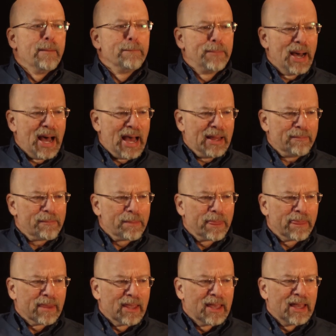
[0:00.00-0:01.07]
But
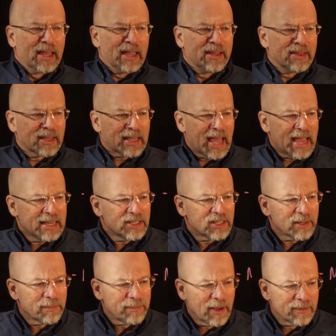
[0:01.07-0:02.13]
in the case
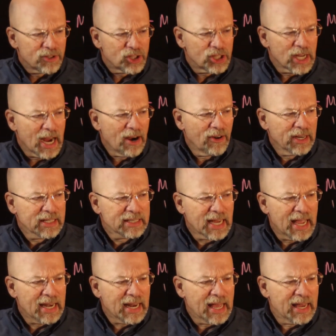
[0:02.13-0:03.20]
of sharing
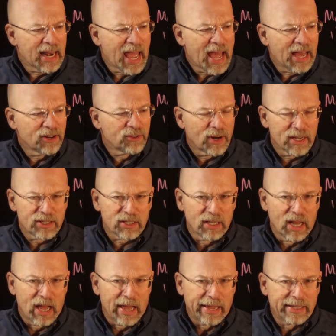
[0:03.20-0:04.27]
data and address
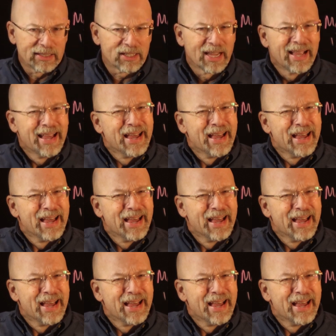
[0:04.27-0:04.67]
lines,